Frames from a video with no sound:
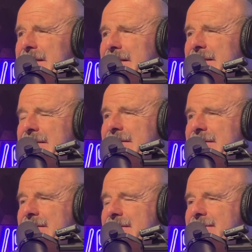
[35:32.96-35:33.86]

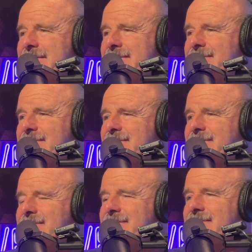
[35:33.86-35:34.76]

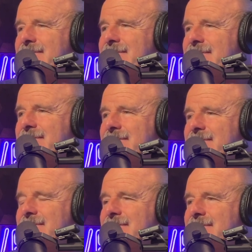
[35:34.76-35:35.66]

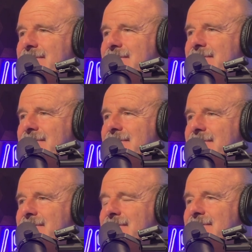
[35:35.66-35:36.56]

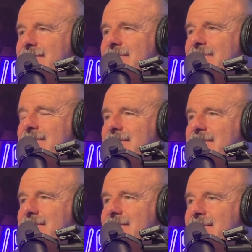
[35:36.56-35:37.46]

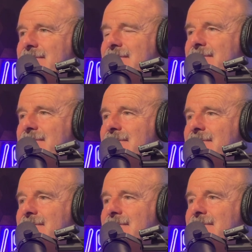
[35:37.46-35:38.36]

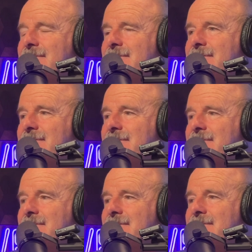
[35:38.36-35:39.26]

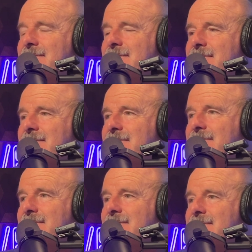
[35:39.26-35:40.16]

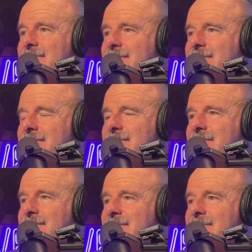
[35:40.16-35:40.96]
This person isn't speaking.